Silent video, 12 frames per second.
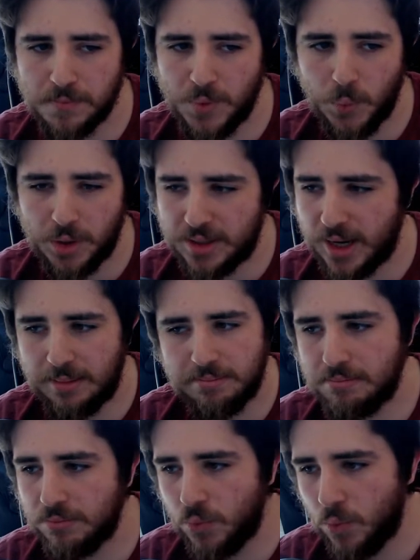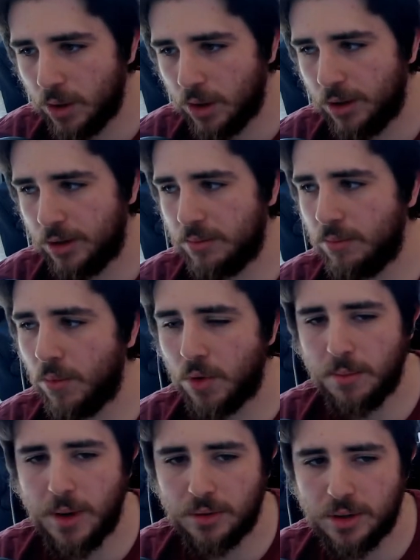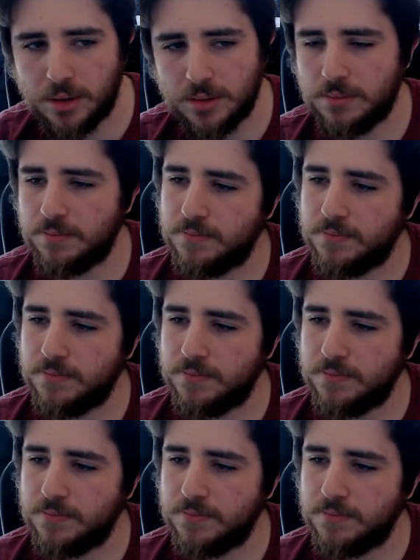With time, we'll learn more about it.